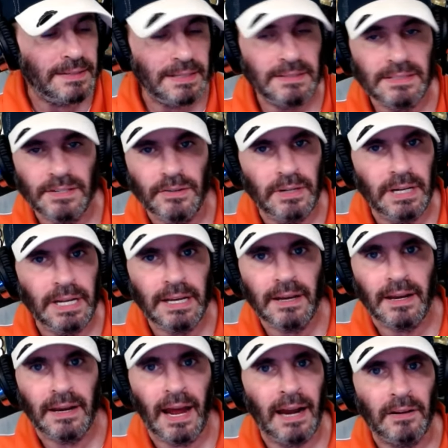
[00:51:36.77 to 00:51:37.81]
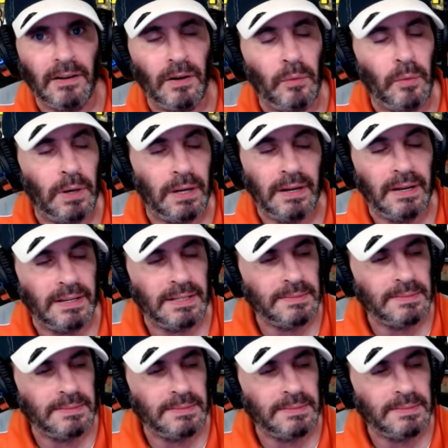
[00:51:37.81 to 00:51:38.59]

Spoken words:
it's unique. And I don't know what it is.